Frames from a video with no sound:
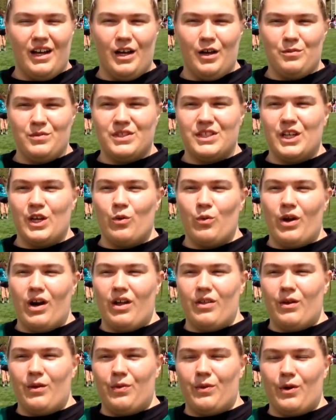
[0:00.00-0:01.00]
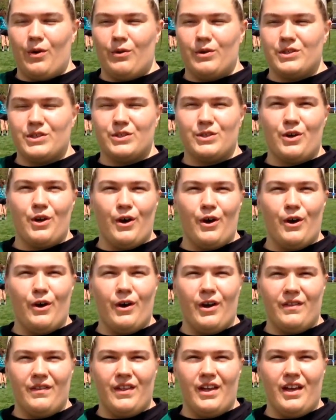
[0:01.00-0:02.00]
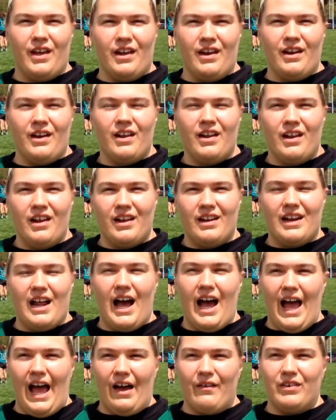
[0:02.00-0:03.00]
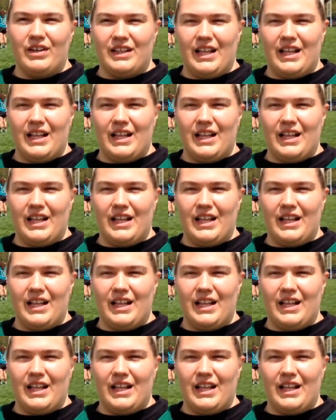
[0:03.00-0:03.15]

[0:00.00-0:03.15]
seeing what other throwers throw, and then not having